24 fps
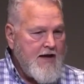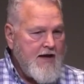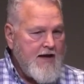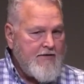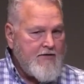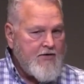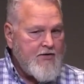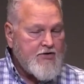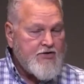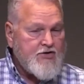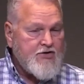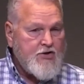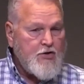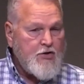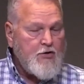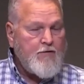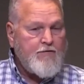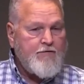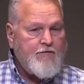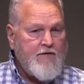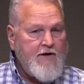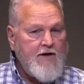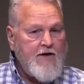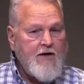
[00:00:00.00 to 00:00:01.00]
And there's two
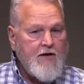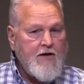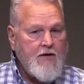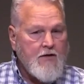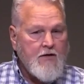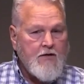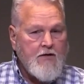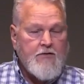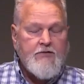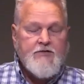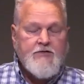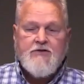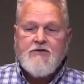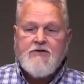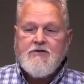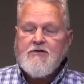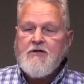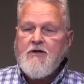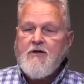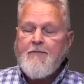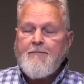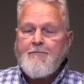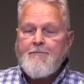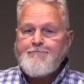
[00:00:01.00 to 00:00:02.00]

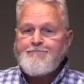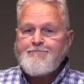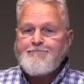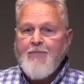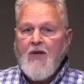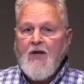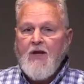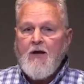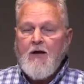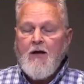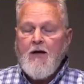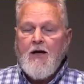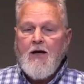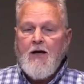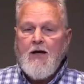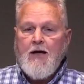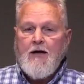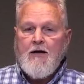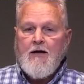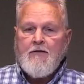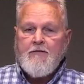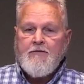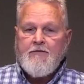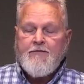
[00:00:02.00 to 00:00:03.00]
fingers
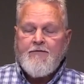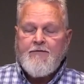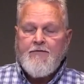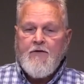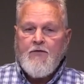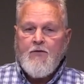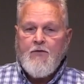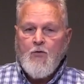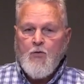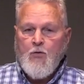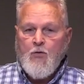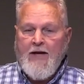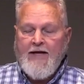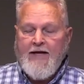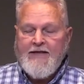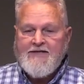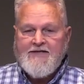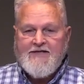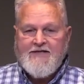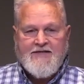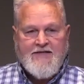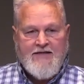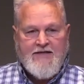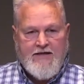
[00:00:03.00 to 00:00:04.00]
of the Red
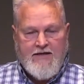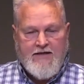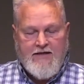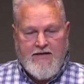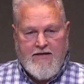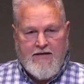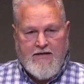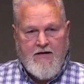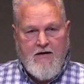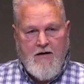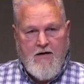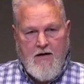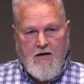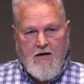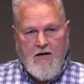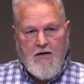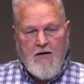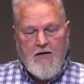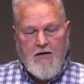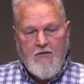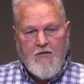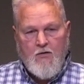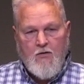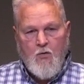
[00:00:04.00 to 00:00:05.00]
Sea.
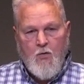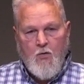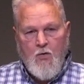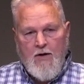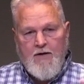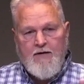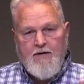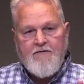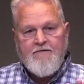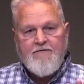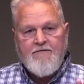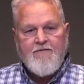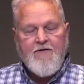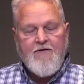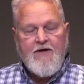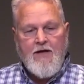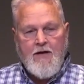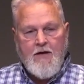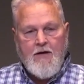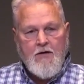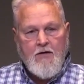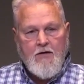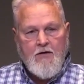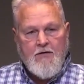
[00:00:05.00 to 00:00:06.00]
The one
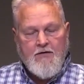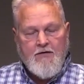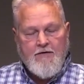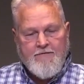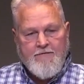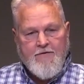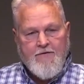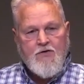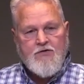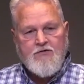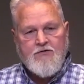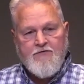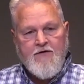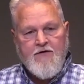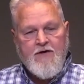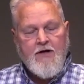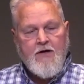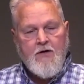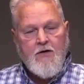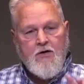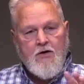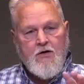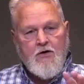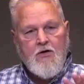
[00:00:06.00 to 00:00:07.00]
finger, the first
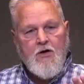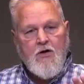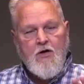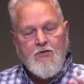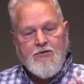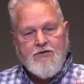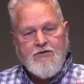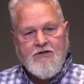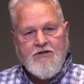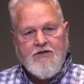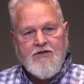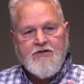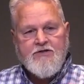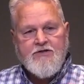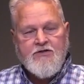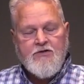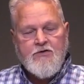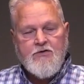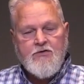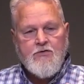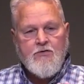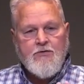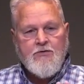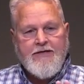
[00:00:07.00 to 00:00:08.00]
finger, closest
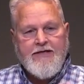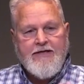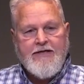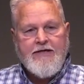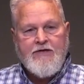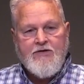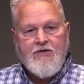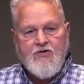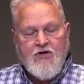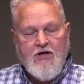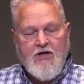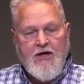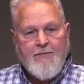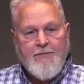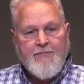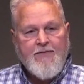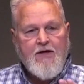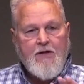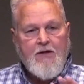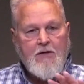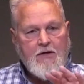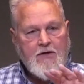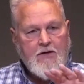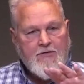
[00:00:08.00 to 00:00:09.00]
to Egypt,
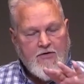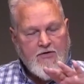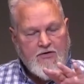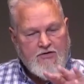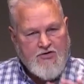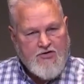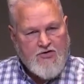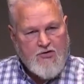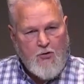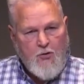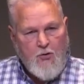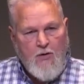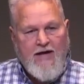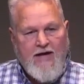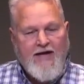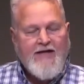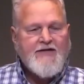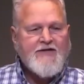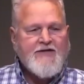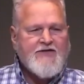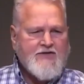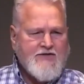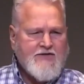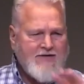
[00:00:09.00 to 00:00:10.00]
the
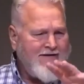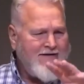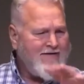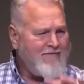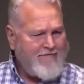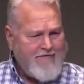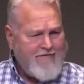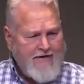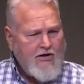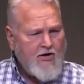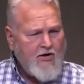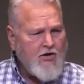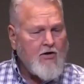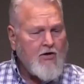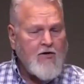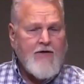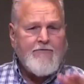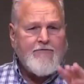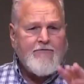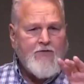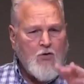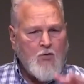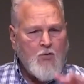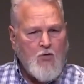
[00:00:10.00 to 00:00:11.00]
Suez finger,
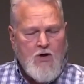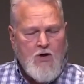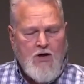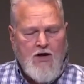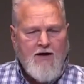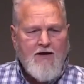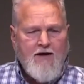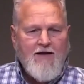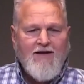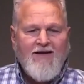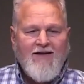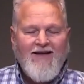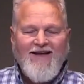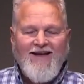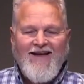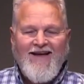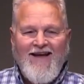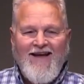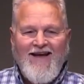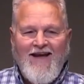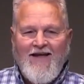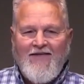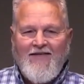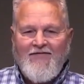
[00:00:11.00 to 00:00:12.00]
if you would,
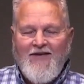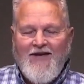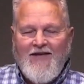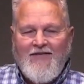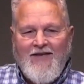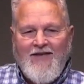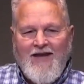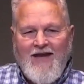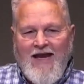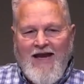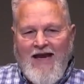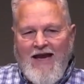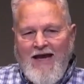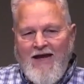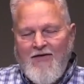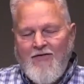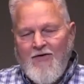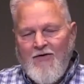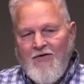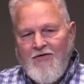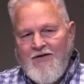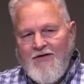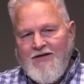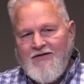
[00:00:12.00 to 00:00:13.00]
and then the
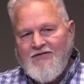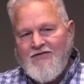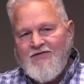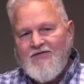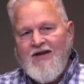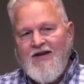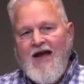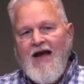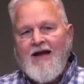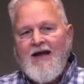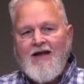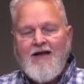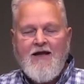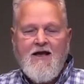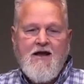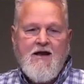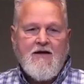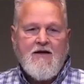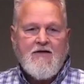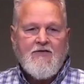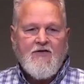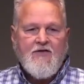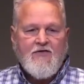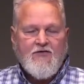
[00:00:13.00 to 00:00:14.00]
other, the
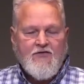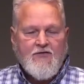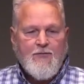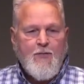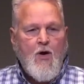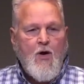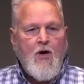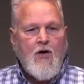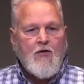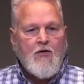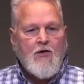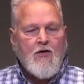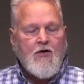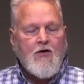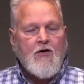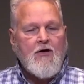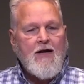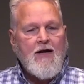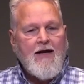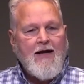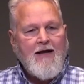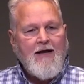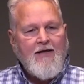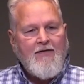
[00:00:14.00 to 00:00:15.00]
second, the
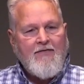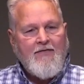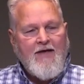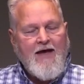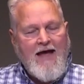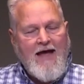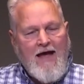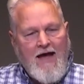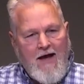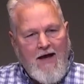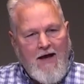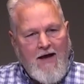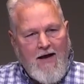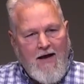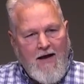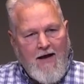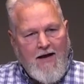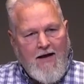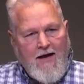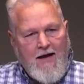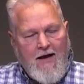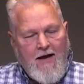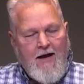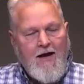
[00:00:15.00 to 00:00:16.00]
smaller, the
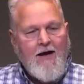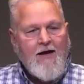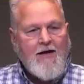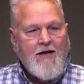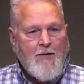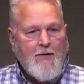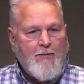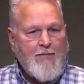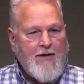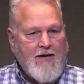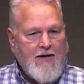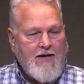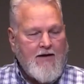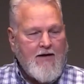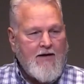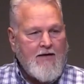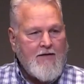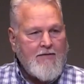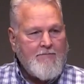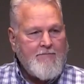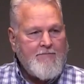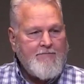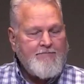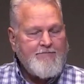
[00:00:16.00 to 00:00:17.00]

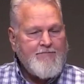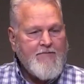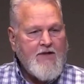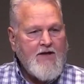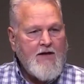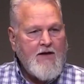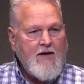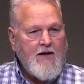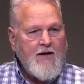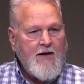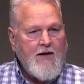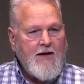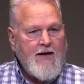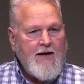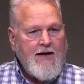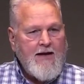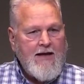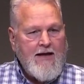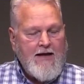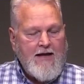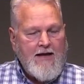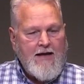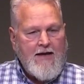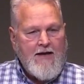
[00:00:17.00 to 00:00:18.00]
Aqaba.
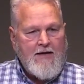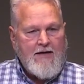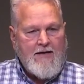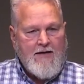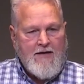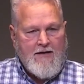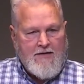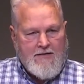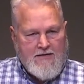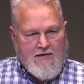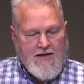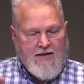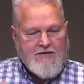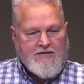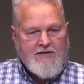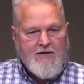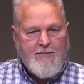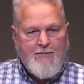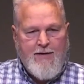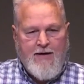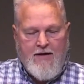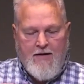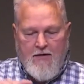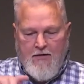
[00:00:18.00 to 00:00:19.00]
And it does
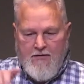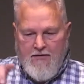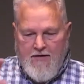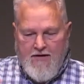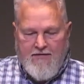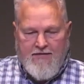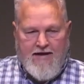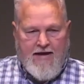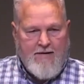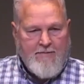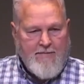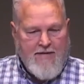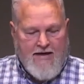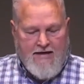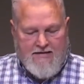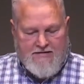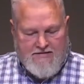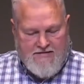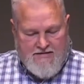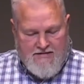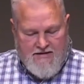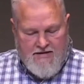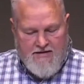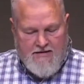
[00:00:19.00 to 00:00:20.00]
appear that that
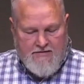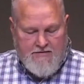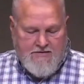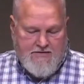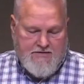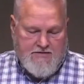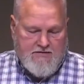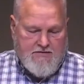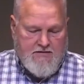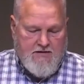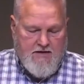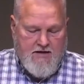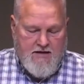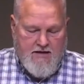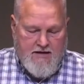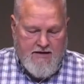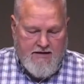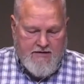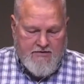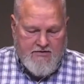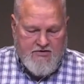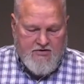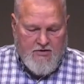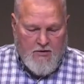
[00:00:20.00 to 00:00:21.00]
makes sense
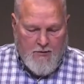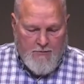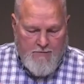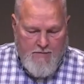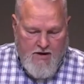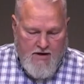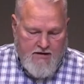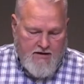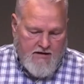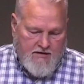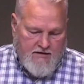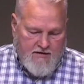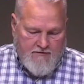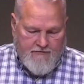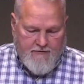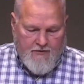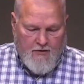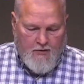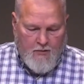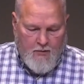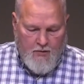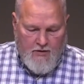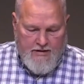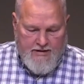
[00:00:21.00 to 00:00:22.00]
in so many
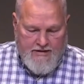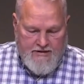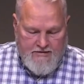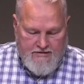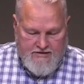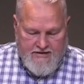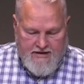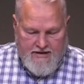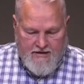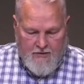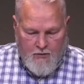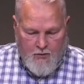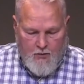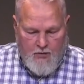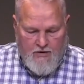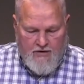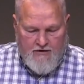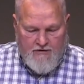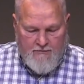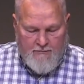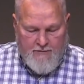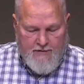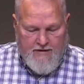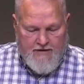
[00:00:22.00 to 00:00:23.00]
different ways that it would
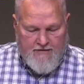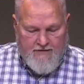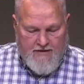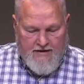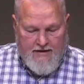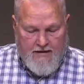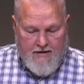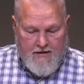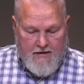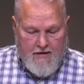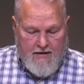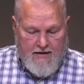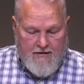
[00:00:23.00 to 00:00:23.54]
have been there.